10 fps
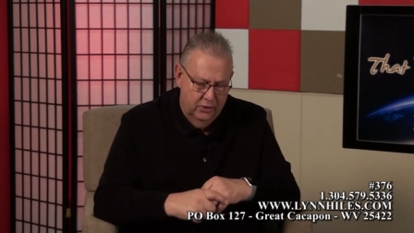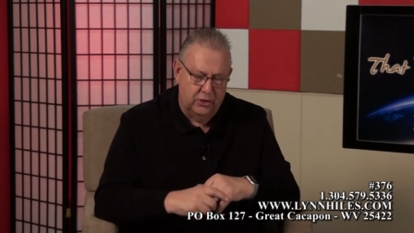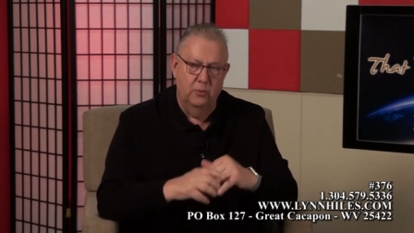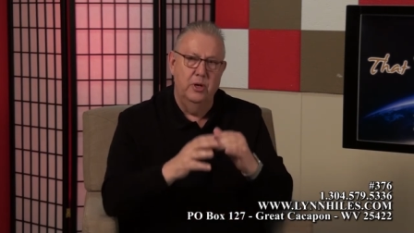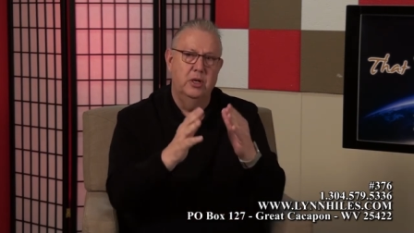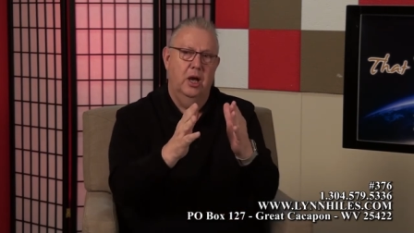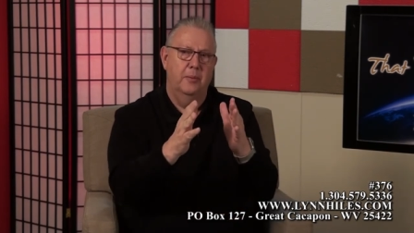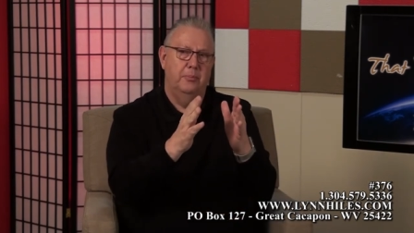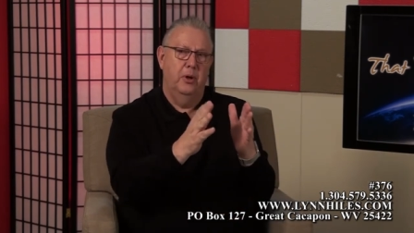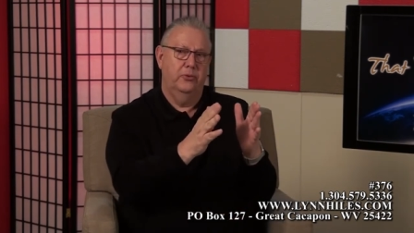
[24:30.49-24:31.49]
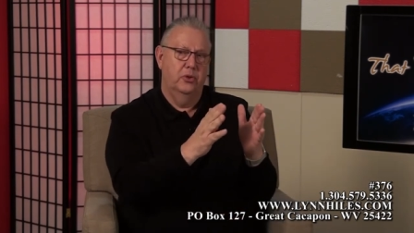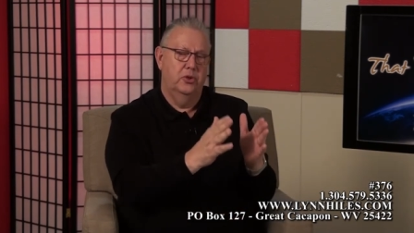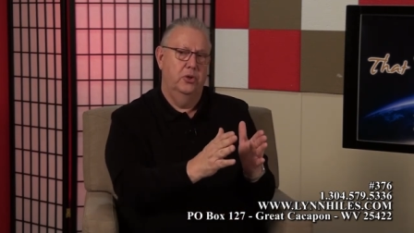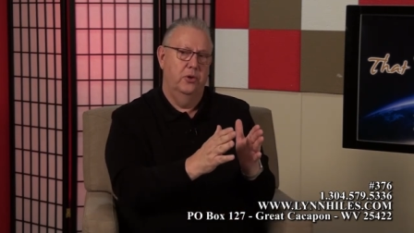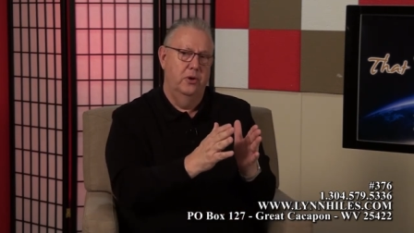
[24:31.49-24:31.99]
So when God brought the
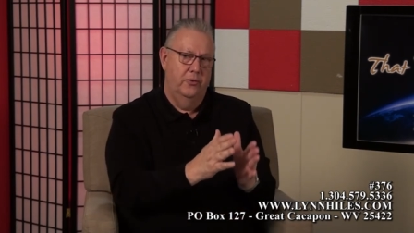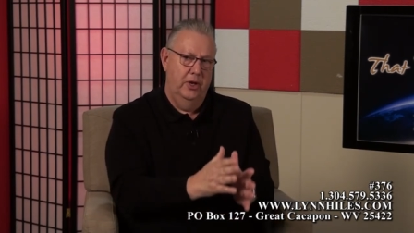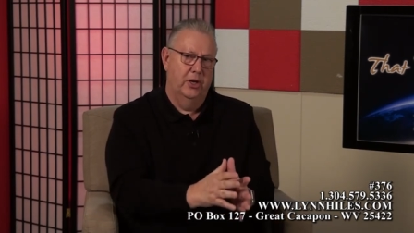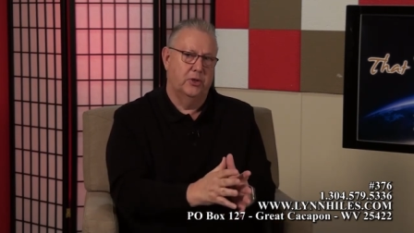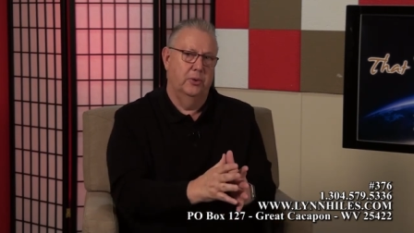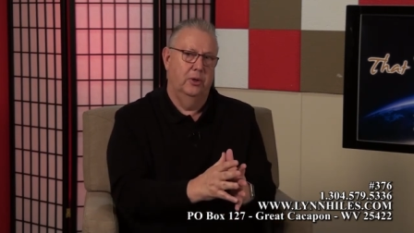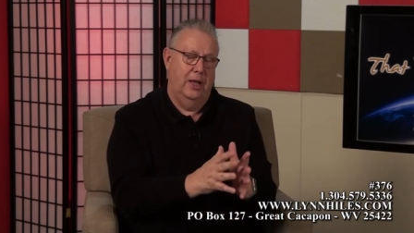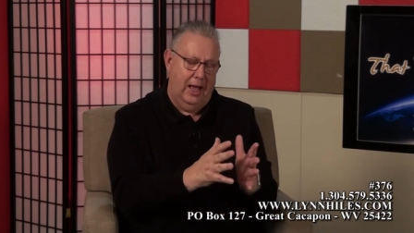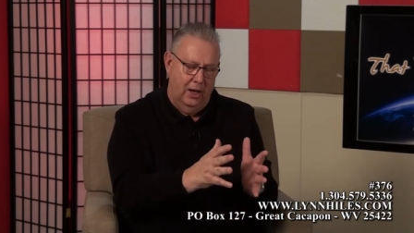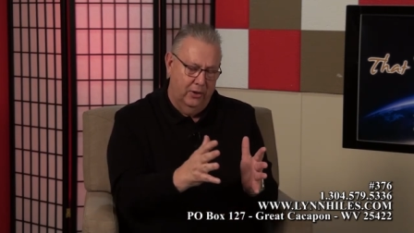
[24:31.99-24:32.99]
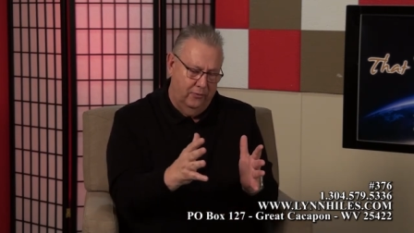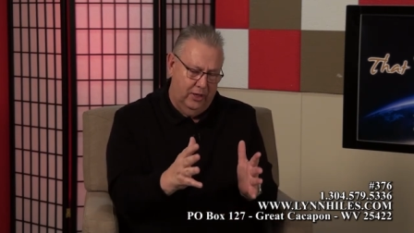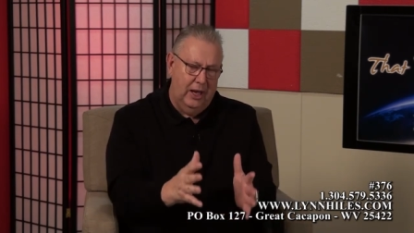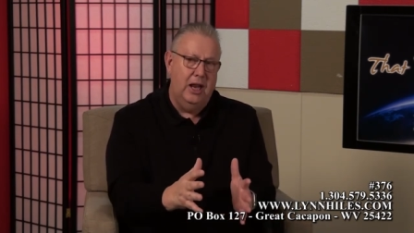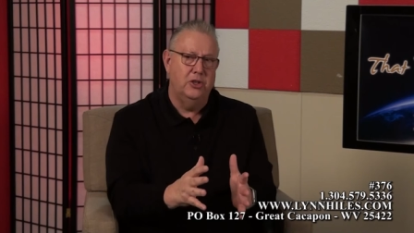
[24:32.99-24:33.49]
children of Israel out of
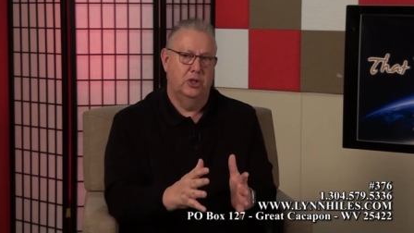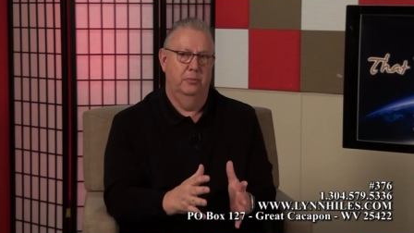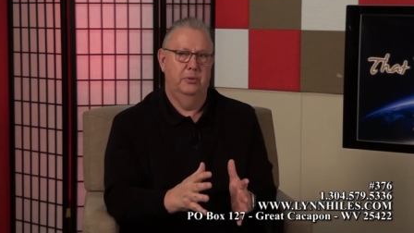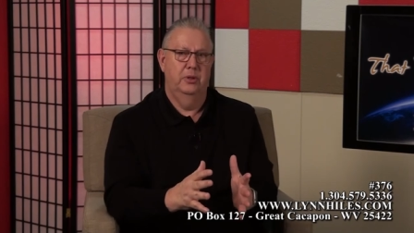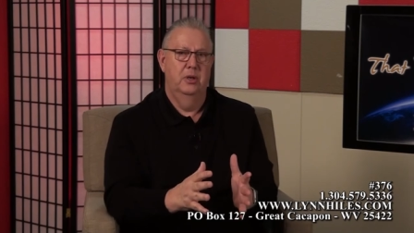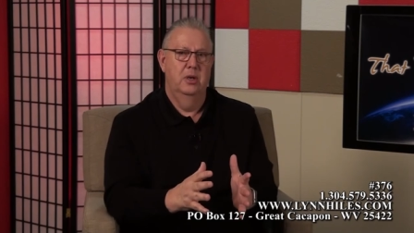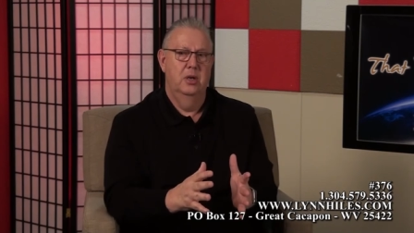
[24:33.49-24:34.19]
Egypt,